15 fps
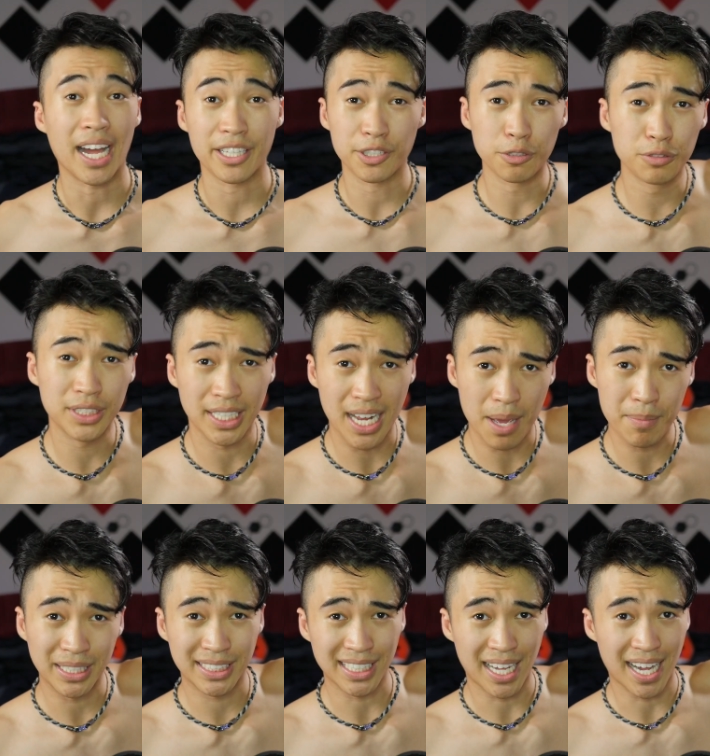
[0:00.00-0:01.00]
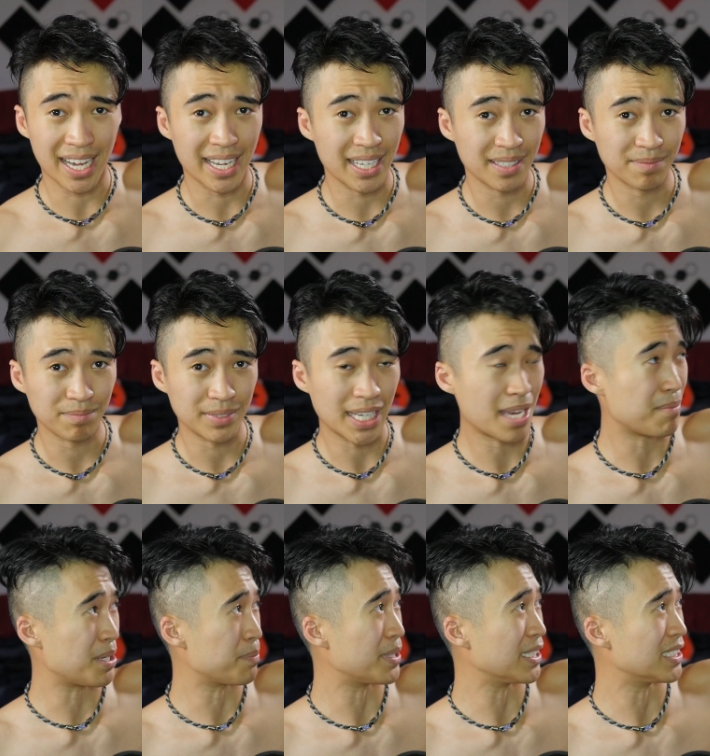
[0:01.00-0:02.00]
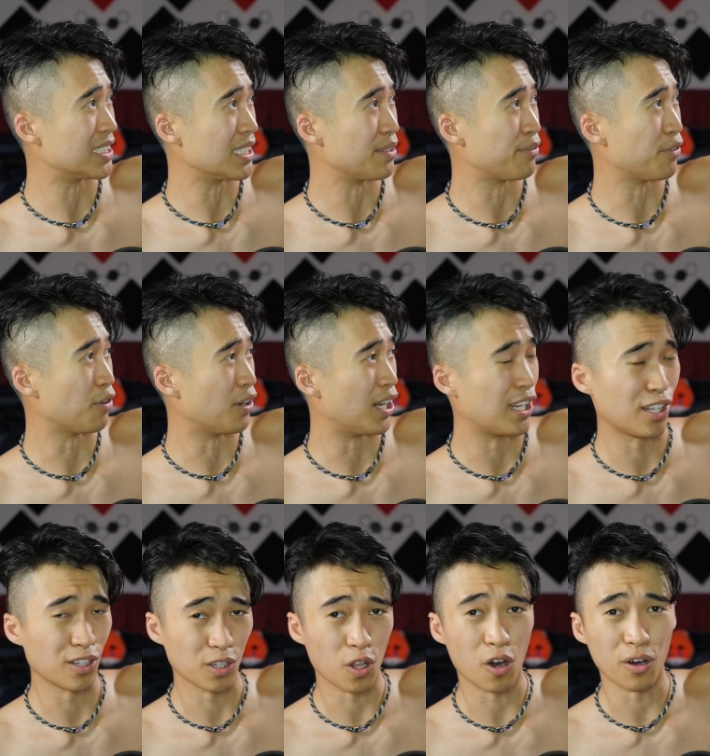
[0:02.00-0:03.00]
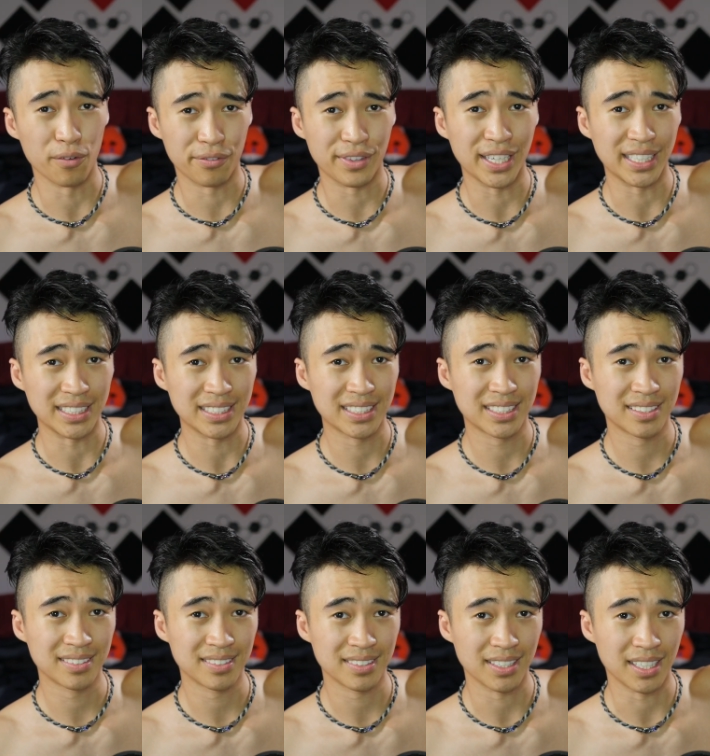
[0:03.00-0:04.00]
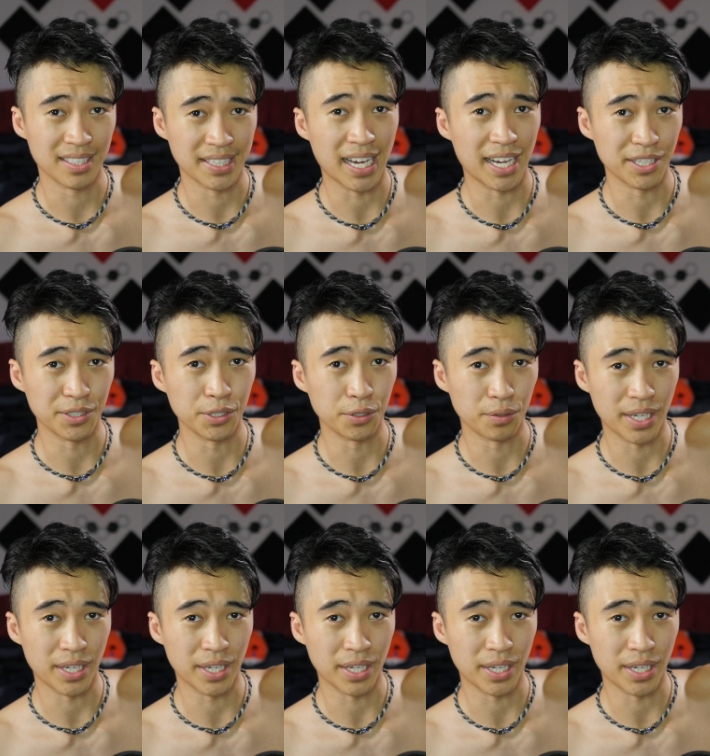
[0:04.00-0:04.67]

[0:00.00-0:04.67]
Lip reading: use an MSI gaming PC for a lot of things that I do,